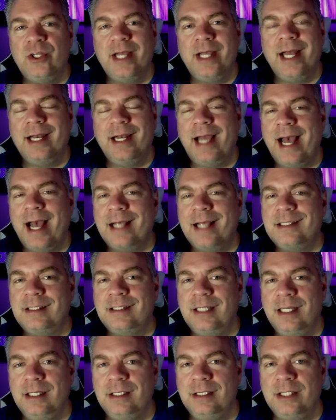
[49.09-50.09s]
You get
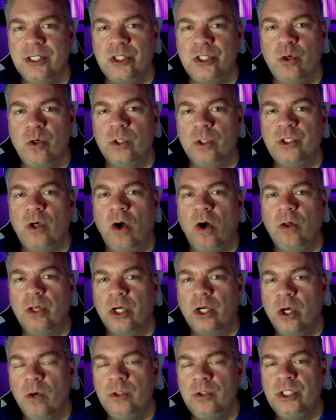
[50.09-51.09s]
access in Discord to all
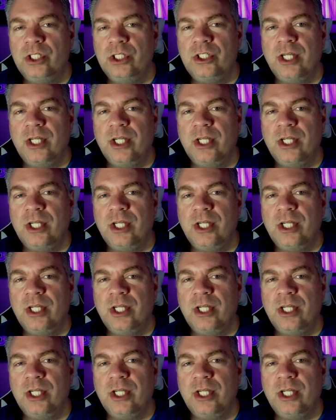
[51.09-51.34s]
the coaches.